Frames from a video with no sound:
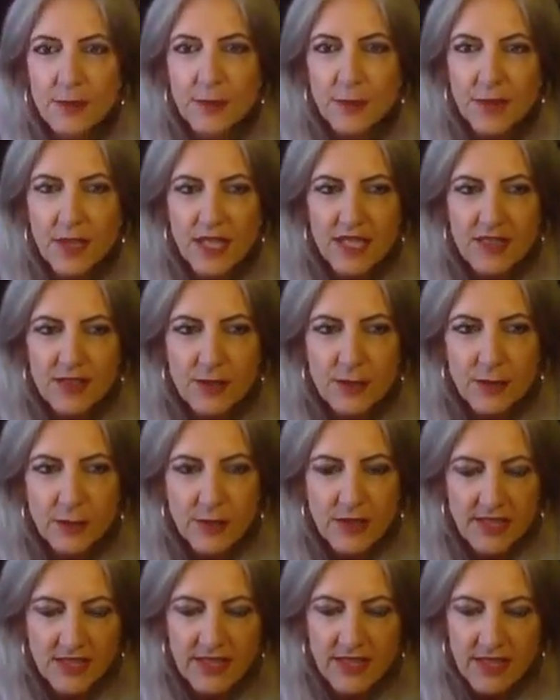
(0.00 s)
All right,
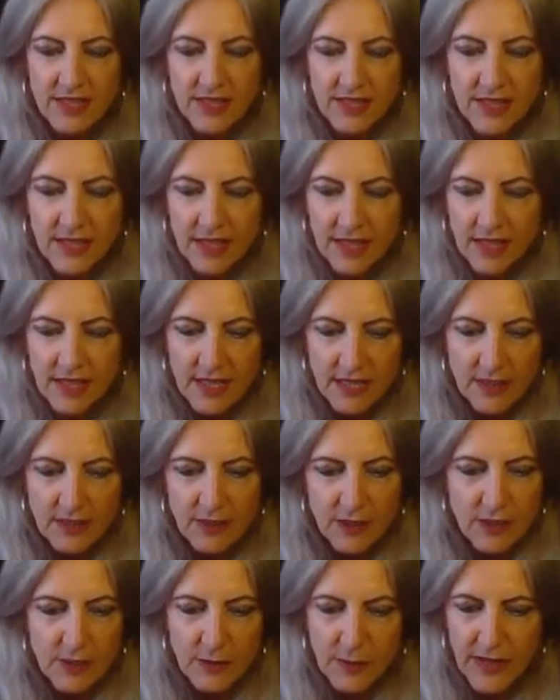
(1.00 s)
Taurus,
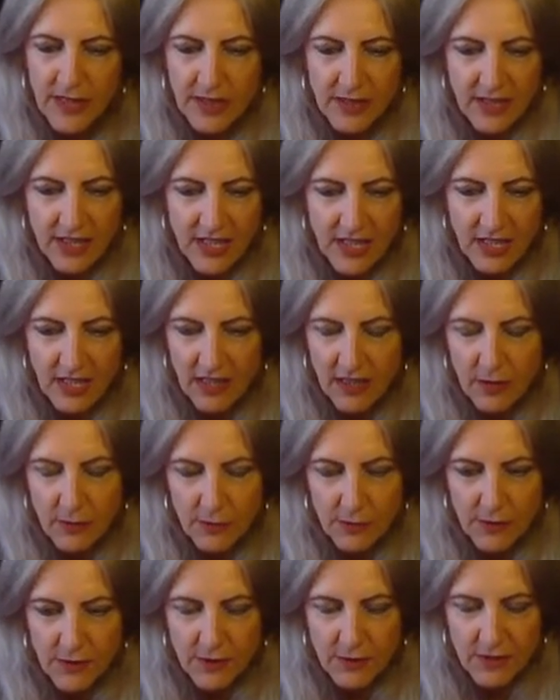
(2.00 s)
you're going to be looking at your
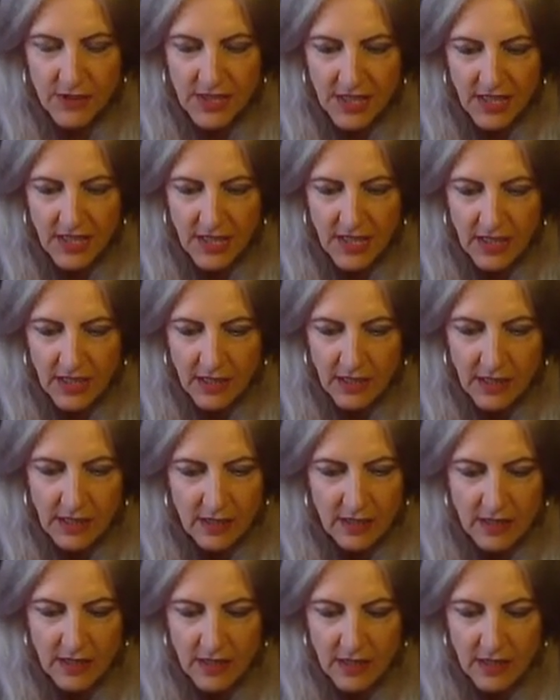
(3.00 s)
routine.